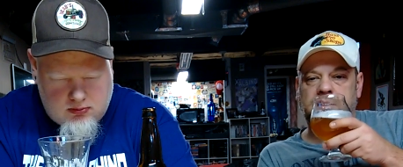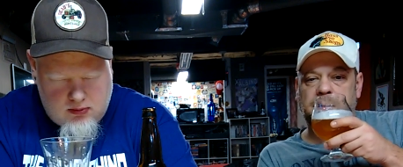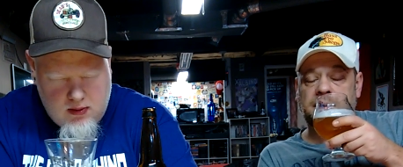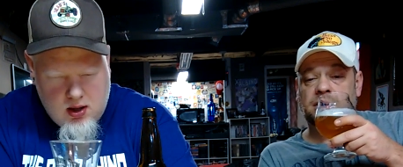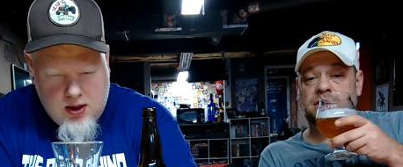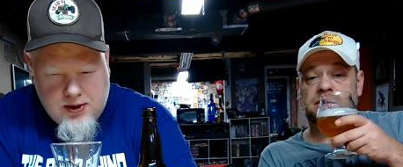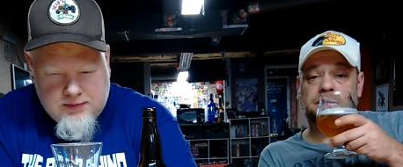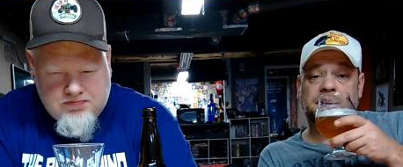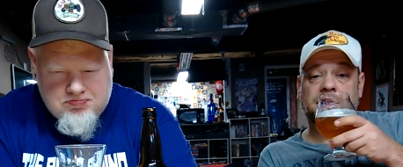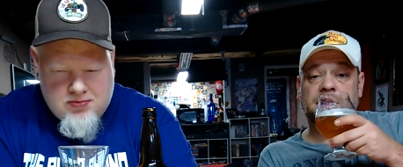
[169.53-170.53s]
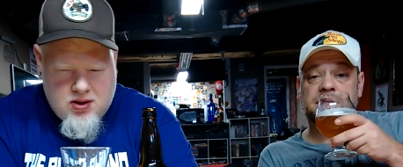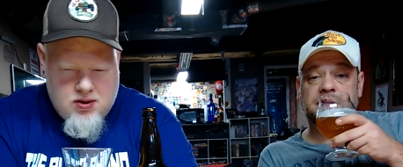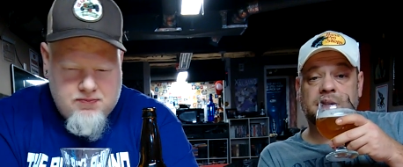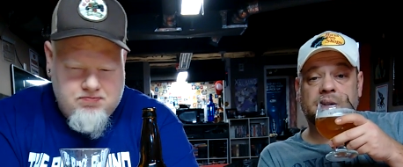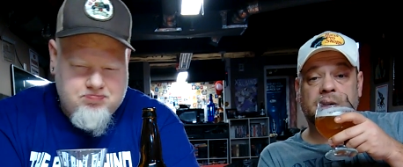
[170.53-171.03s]
Speaker 1: I mean, there's some bitterness
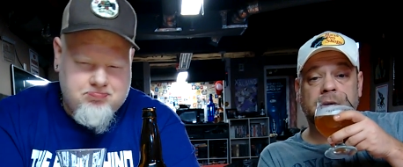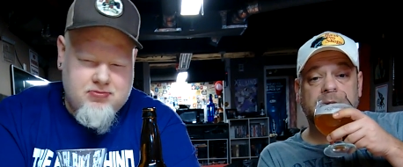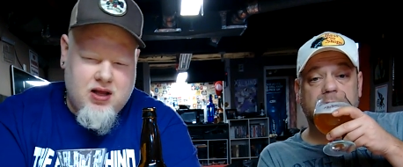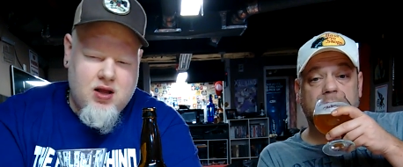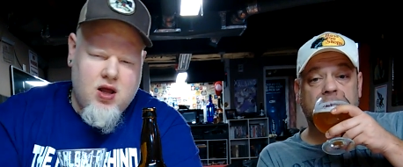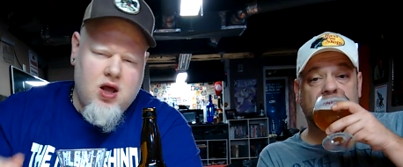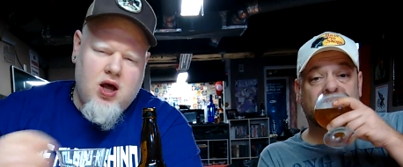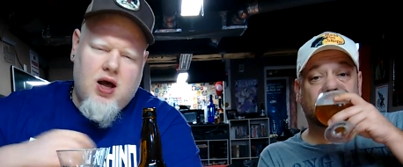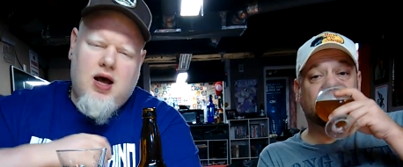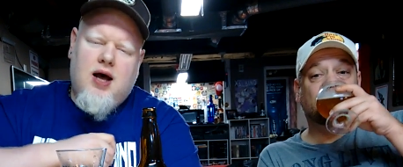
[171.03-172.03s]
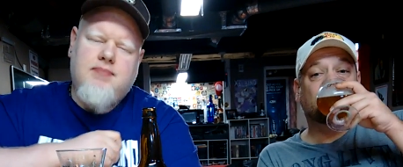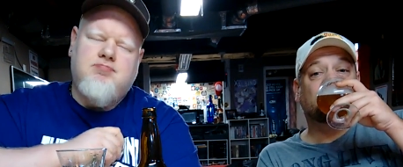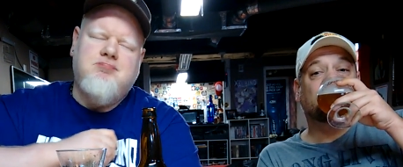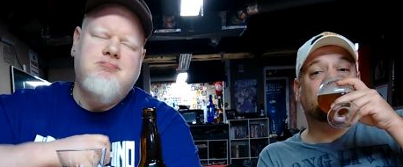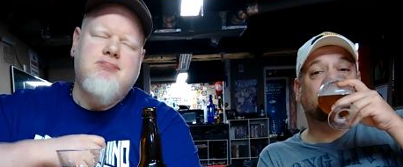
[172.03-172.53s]
in there now.
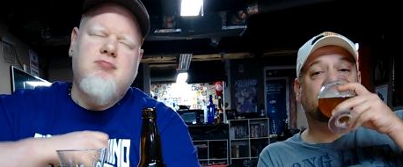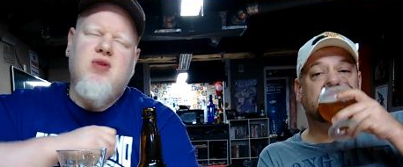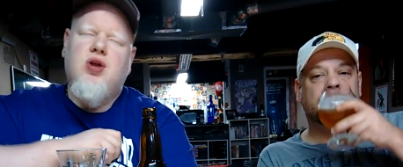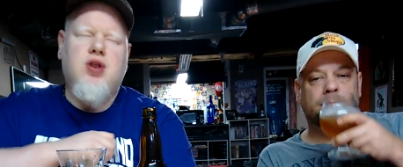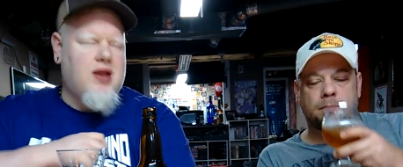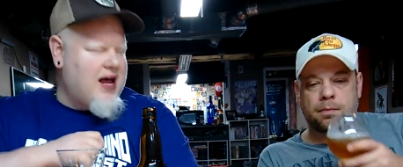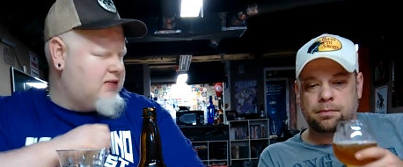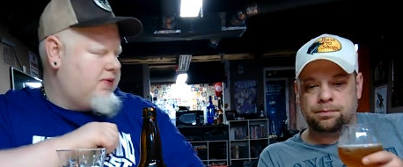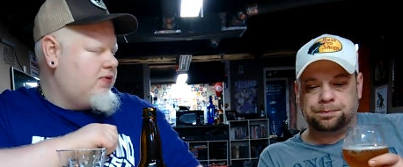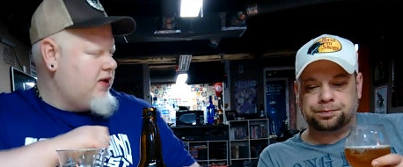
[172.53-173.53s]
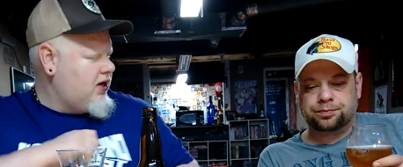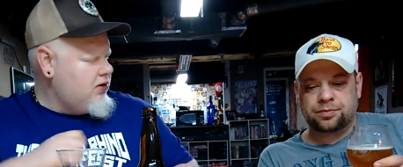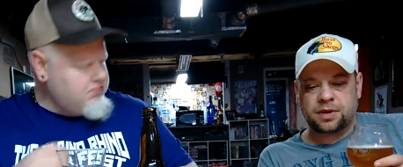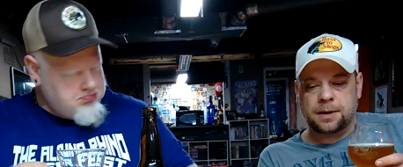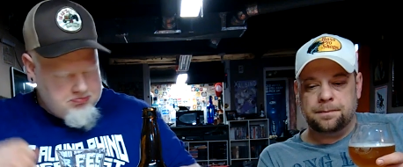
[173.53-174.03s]
Um, the last beer we
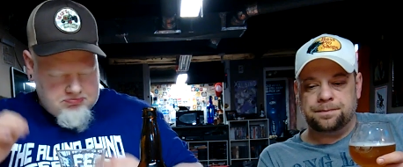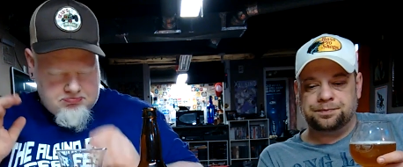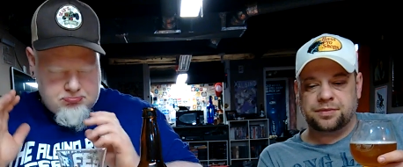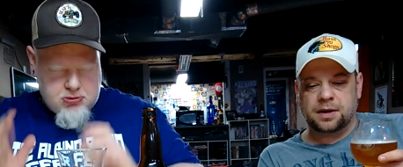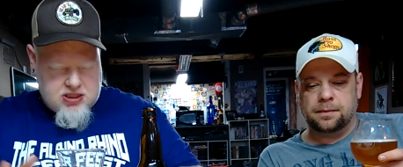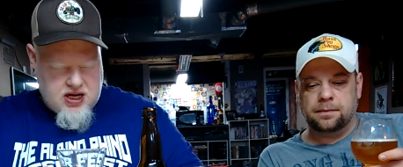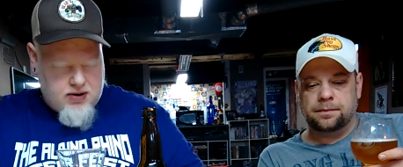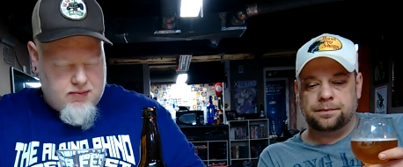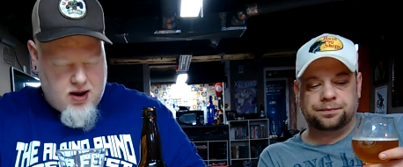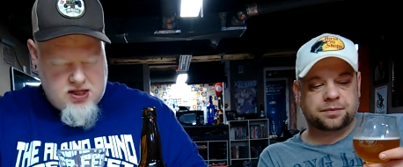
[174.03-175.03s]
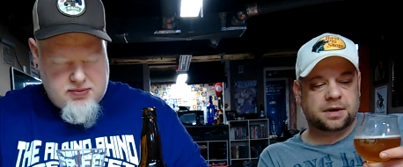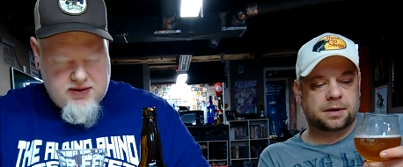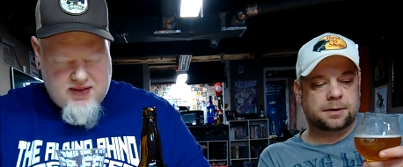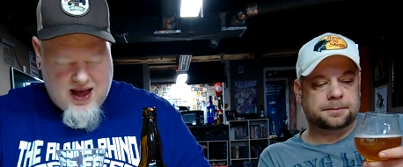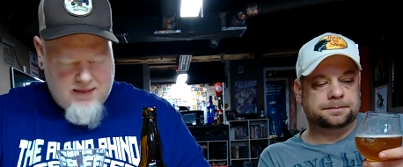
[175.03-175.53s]
did, this kind of reminds
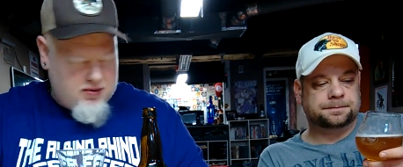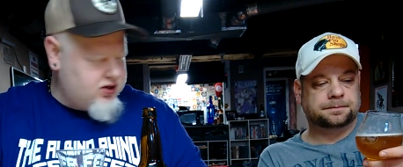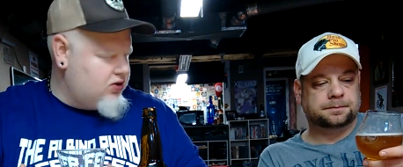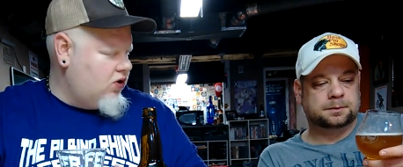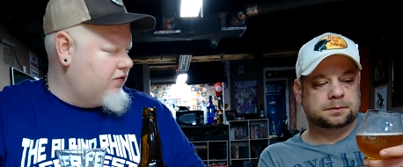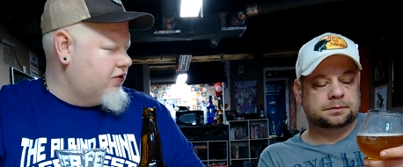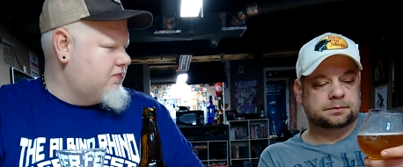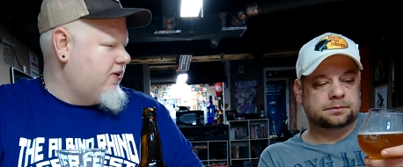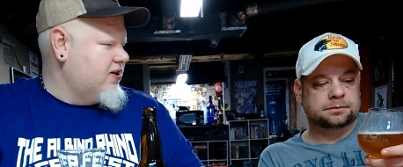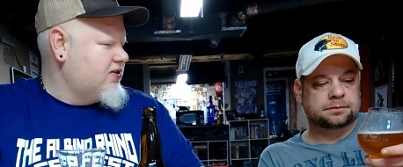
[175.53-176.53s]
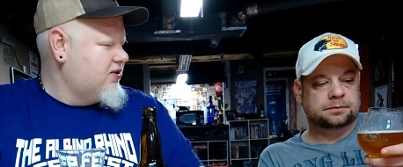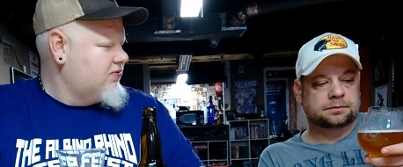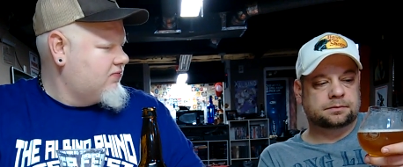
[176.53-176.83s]
me of that, but overspiced.